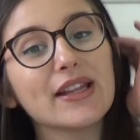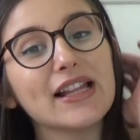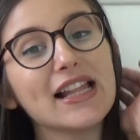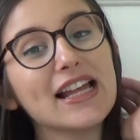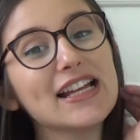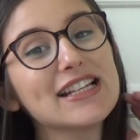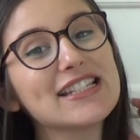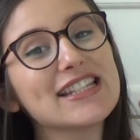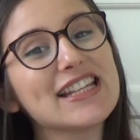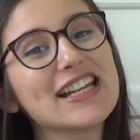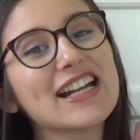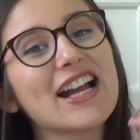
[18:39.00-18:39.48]
the
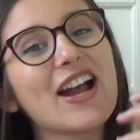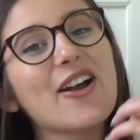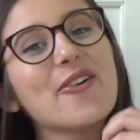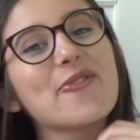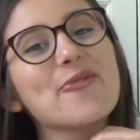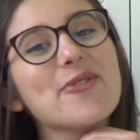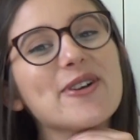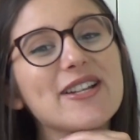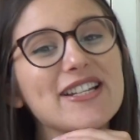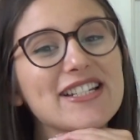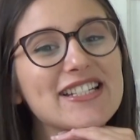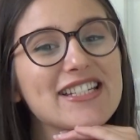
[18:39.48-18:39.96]
last thing
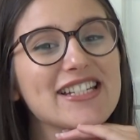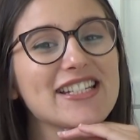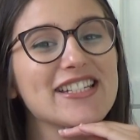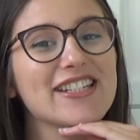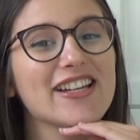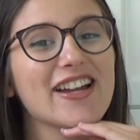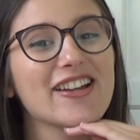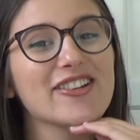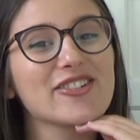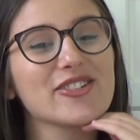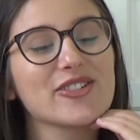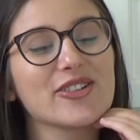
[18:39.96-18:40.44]
I wanted
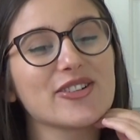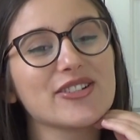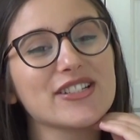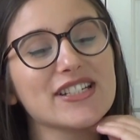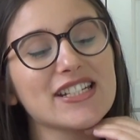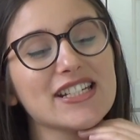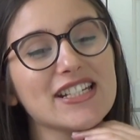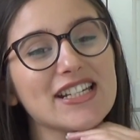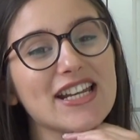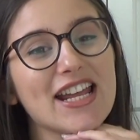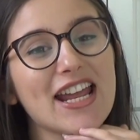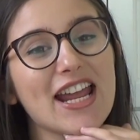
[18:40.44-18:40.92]
to touch on
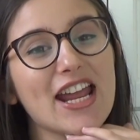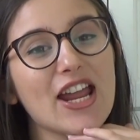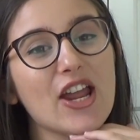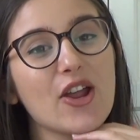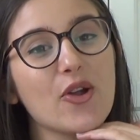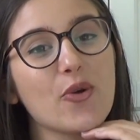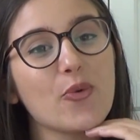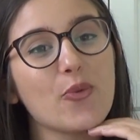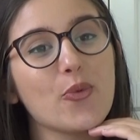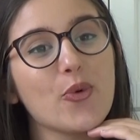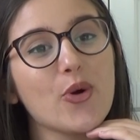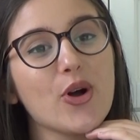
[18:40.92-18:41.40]

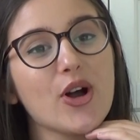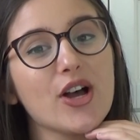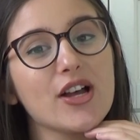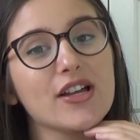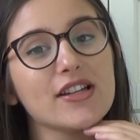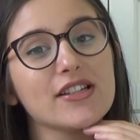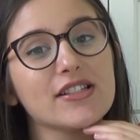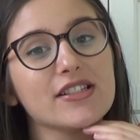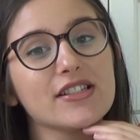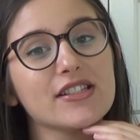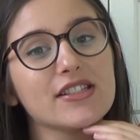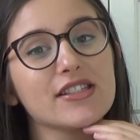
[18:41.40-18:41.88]
today
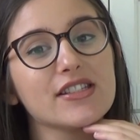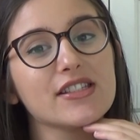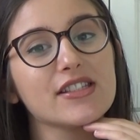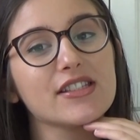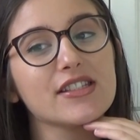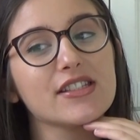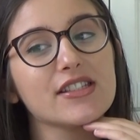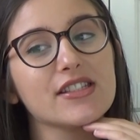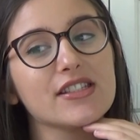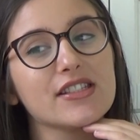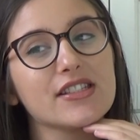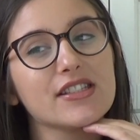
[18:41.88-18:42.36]

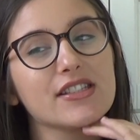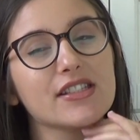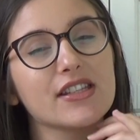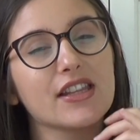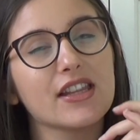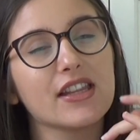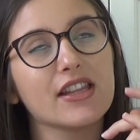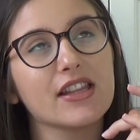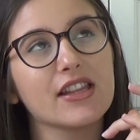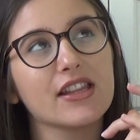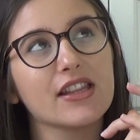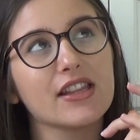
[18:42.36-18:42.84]
was
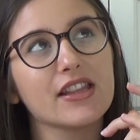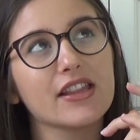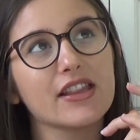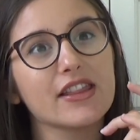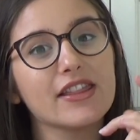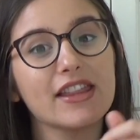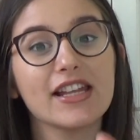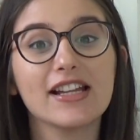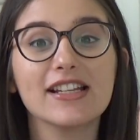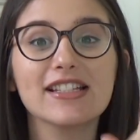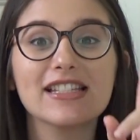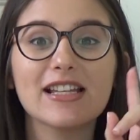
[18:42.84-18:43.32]

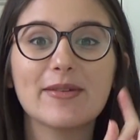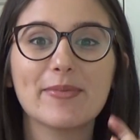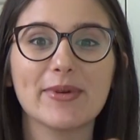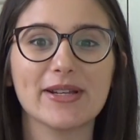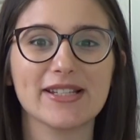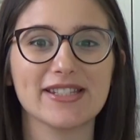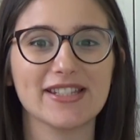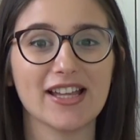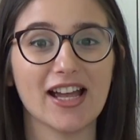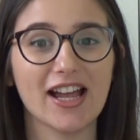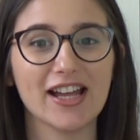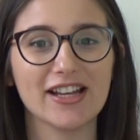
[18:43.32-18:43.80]
things I'm
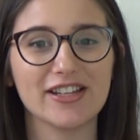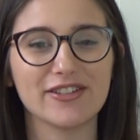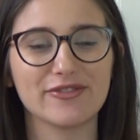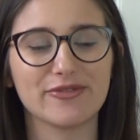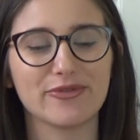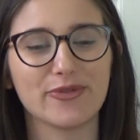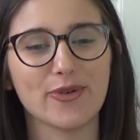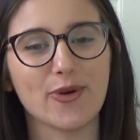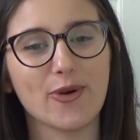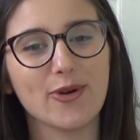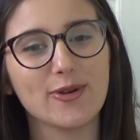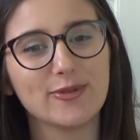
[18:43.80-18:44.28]
excited
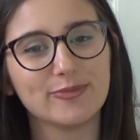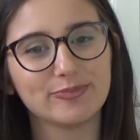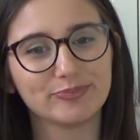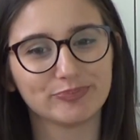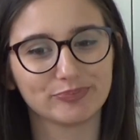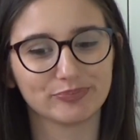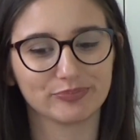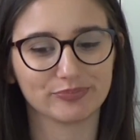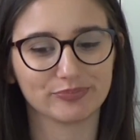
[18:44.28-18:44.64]
for.